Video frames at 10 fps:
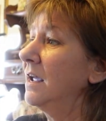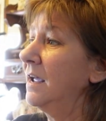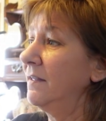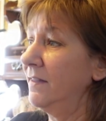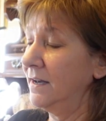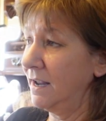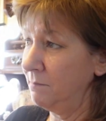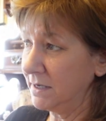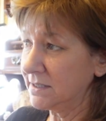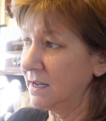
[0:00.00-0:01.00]
and then I
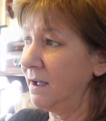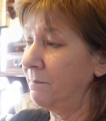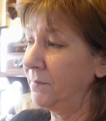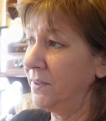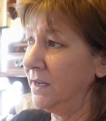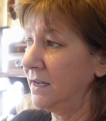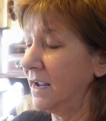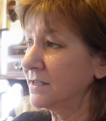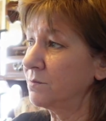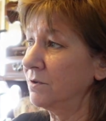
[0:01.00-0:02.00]
mix up the
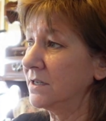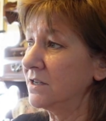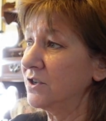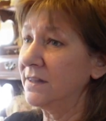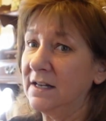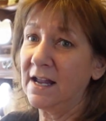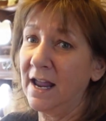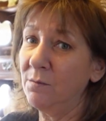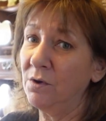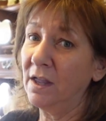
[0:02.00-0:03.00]
casserole dish, and then
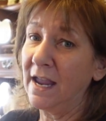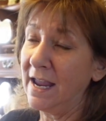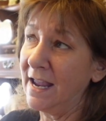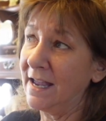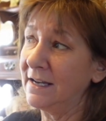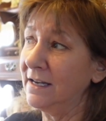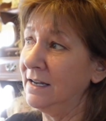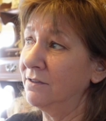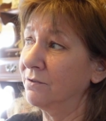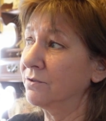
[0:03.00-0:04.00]
I will add
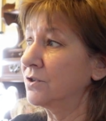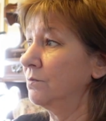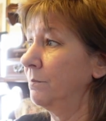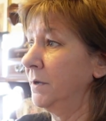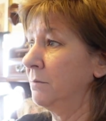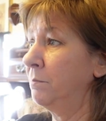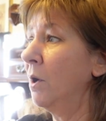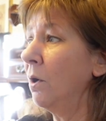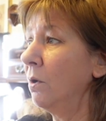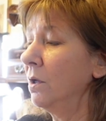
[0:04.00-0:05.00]
either to a big
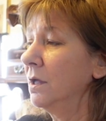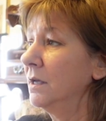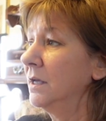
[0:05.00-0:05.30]
bowl